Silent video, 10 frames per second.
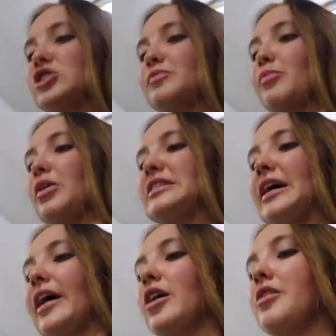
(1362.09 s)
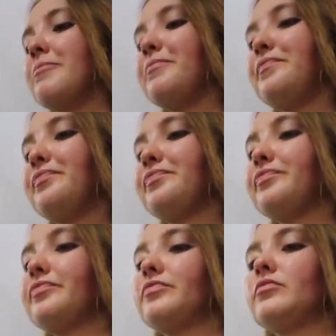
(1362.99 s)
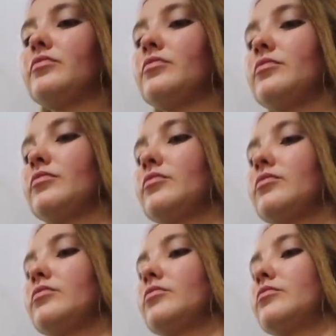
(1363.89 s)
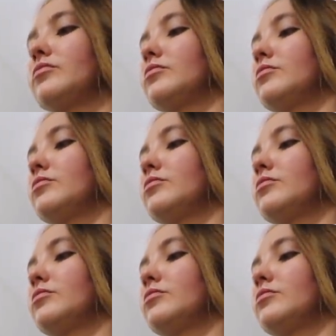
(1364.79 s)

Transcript: She's really tired. And no matter what I do,